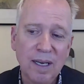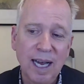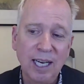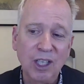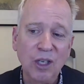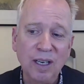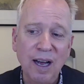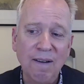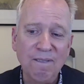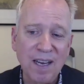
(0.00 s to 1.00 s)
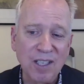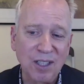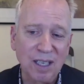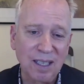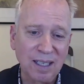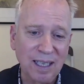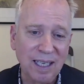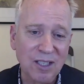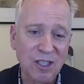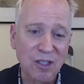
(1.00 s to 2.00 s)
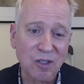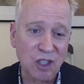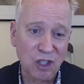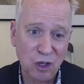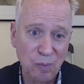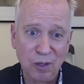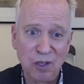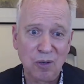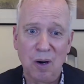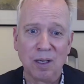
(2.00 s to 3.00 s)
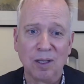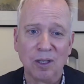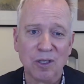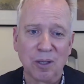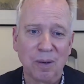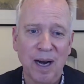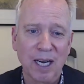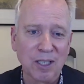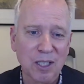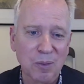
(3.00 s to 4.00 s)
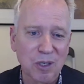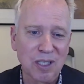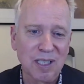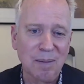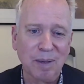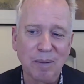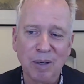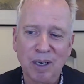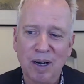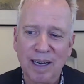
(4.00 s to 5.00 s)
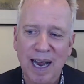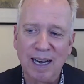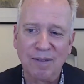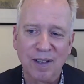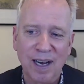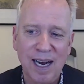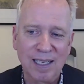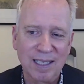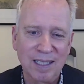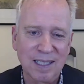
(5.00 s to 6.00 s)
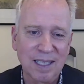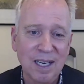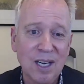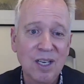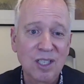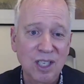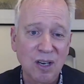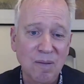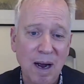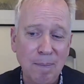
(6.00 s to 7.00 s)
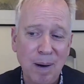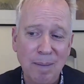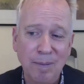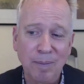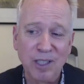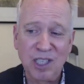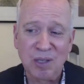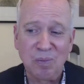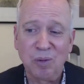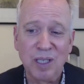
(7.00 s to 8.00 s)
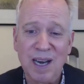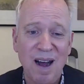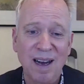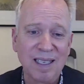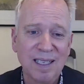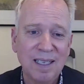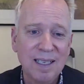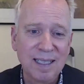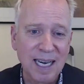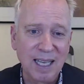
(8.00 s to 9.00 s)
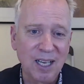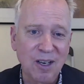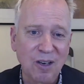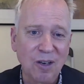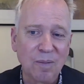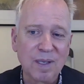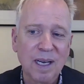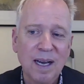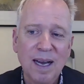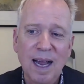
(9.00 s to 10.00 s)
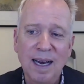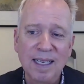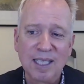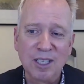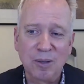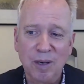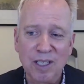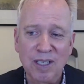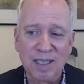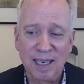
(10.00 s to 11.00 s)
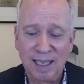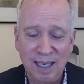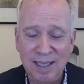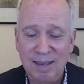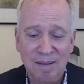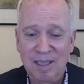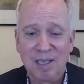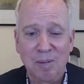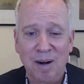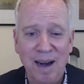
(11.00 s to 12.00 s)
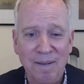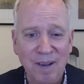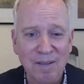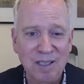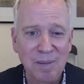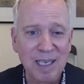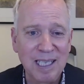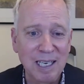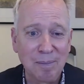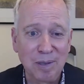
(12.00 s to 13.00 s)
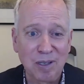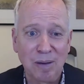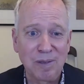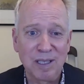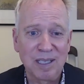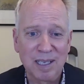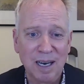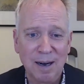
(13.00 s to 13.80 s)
and could eventually lead to super strong allergic reactions, which is something we call anaphylaxis. So I probably just would not take the herbs. And in situations like this is where I have to have somebody take prescriptions